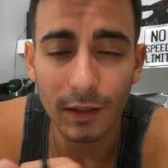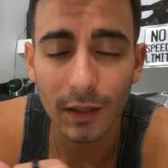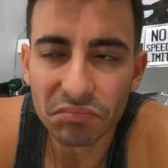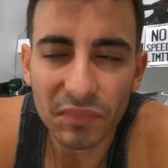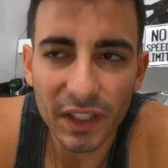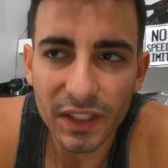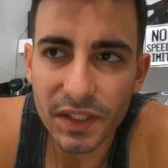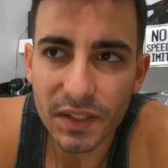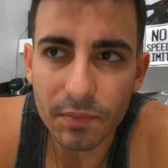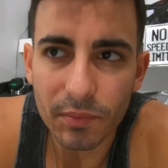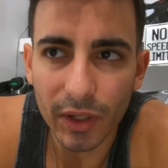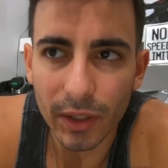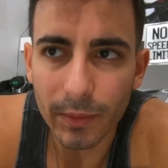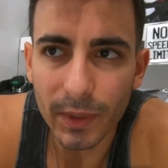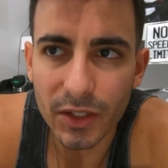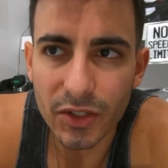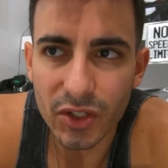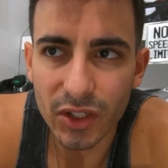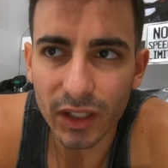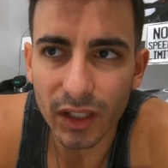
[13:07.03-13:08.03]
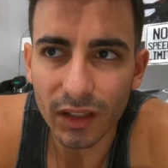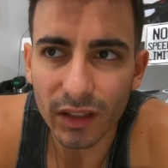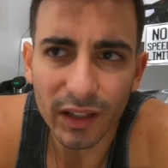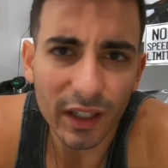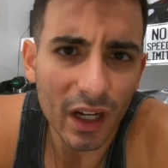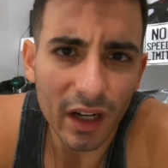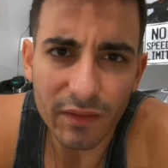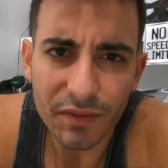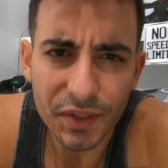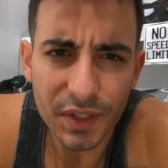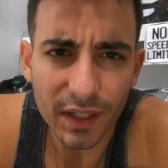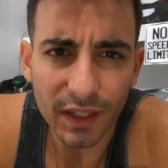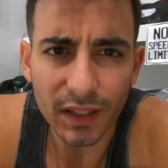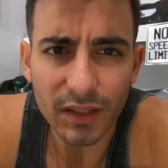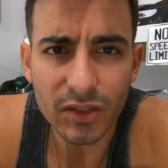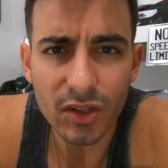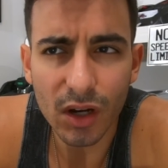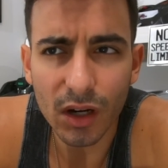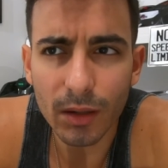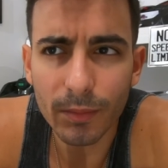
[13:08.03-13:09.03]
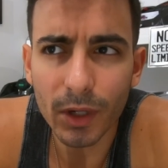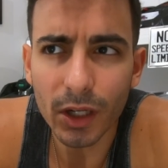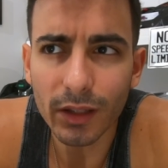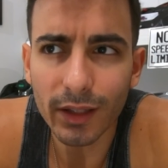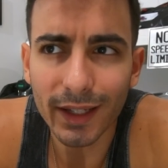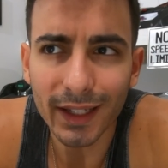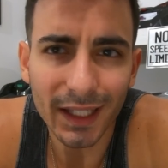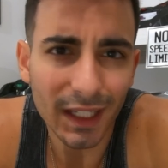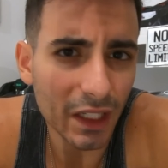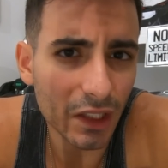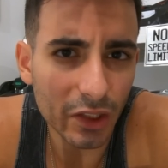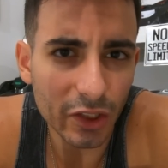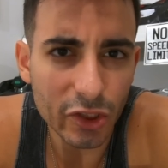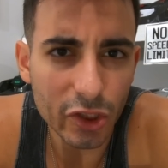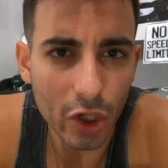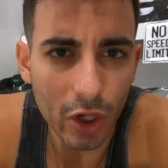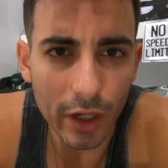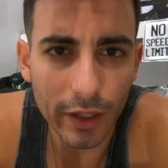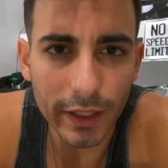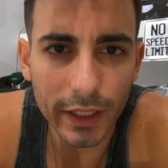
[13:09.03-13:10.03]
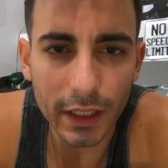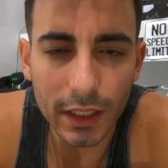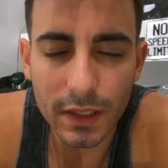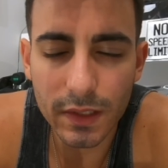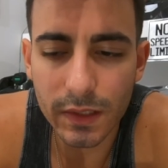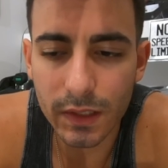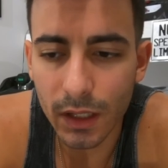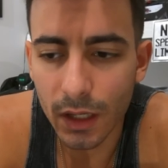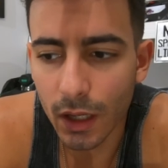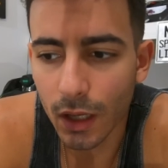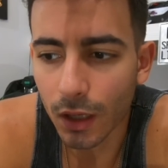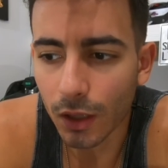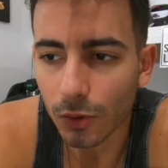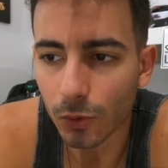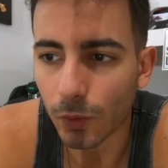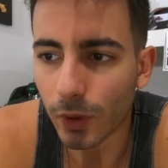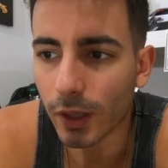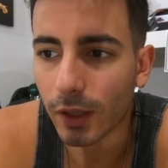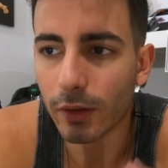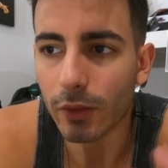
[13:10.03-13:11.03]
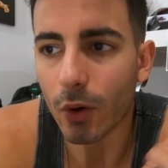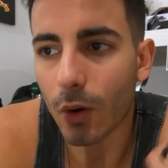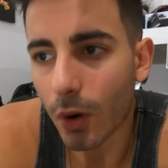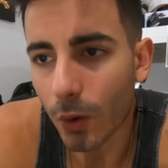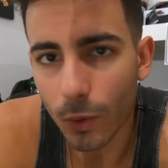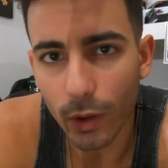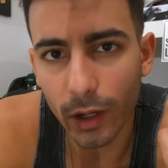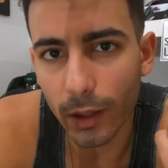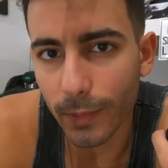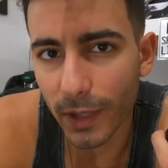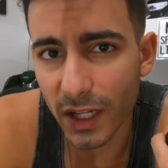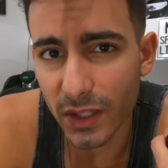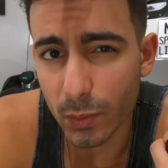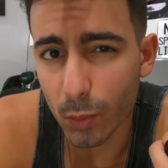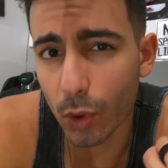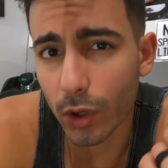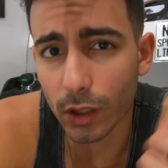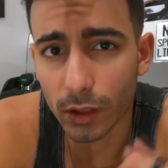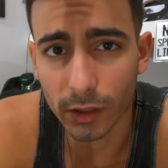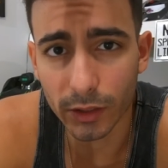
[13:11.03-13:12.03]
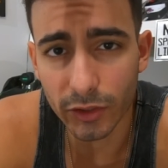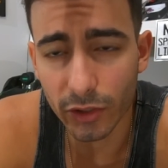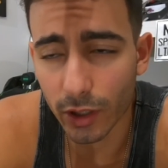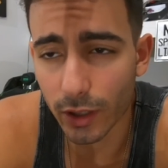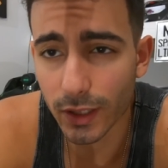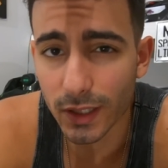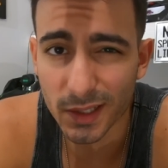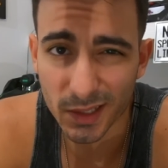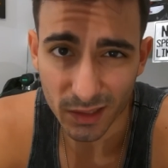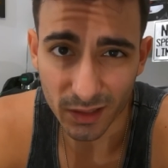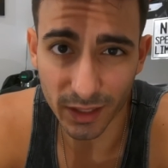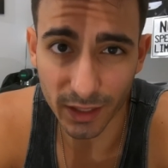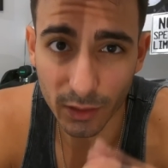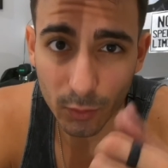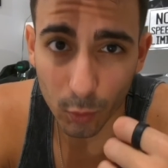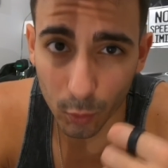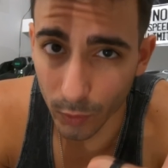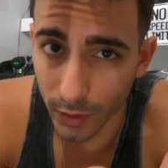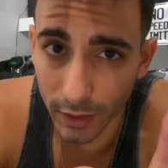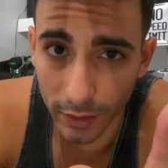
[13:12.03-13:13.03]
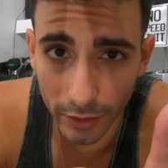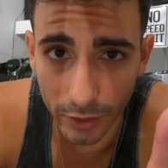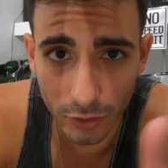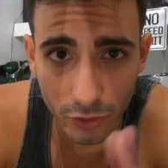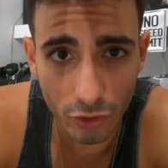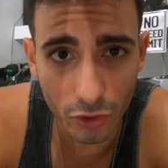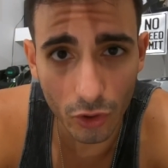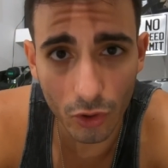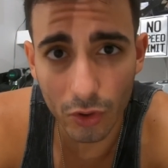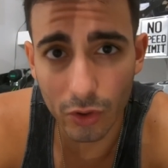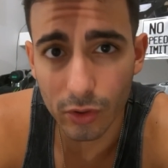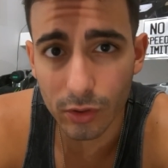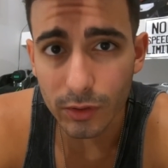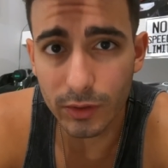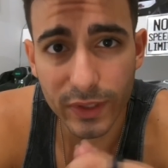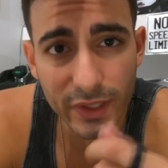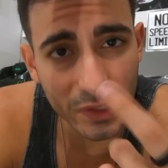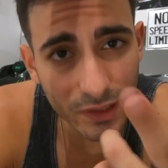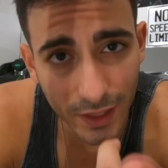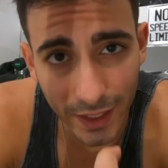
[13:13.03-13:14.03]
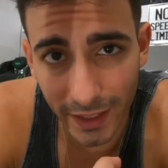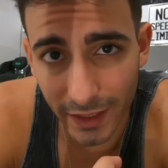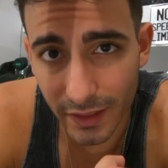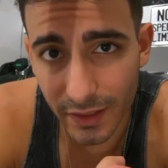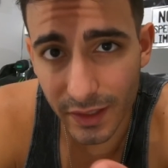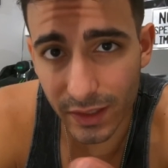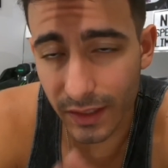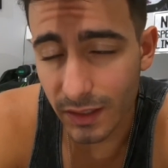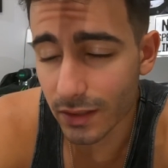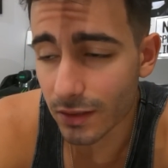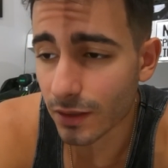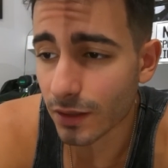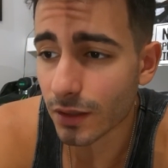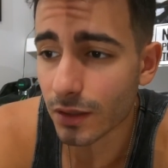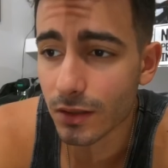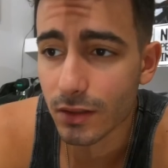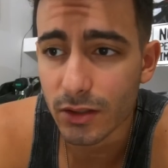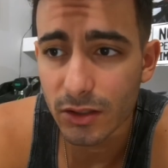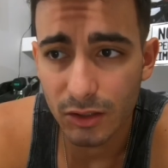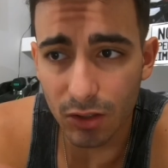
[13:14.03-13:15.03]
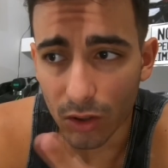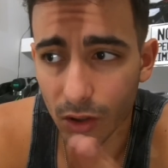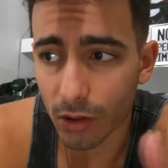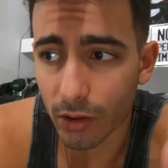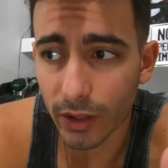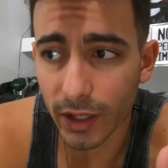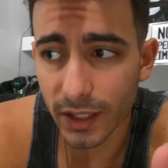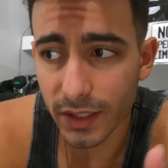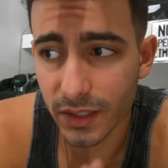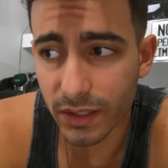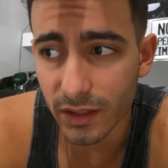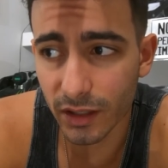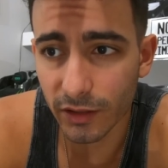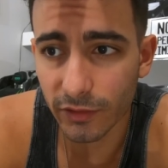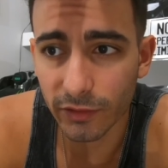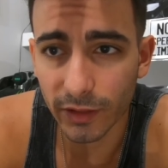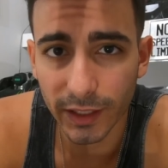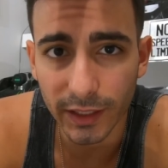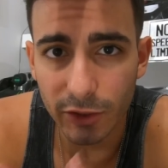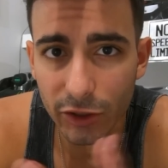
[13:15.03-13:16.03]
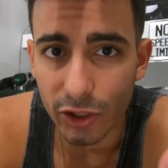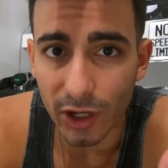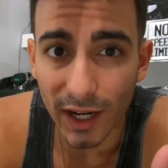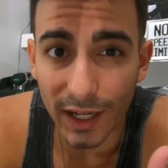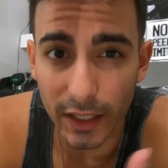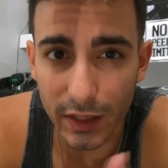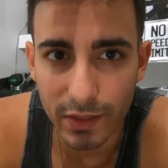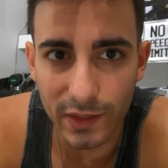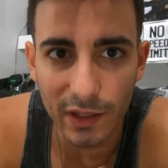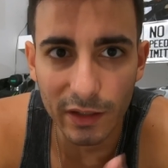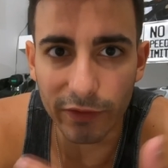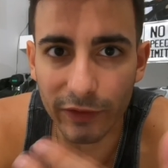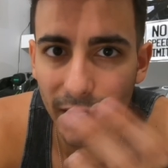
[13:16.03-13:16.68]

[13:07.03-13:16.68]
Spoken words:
That's pretty much it. Like obviously I can talk about like electronics, where the R1M has more electronics like wheelie control, slide assistance, all that stuff, like track stuff.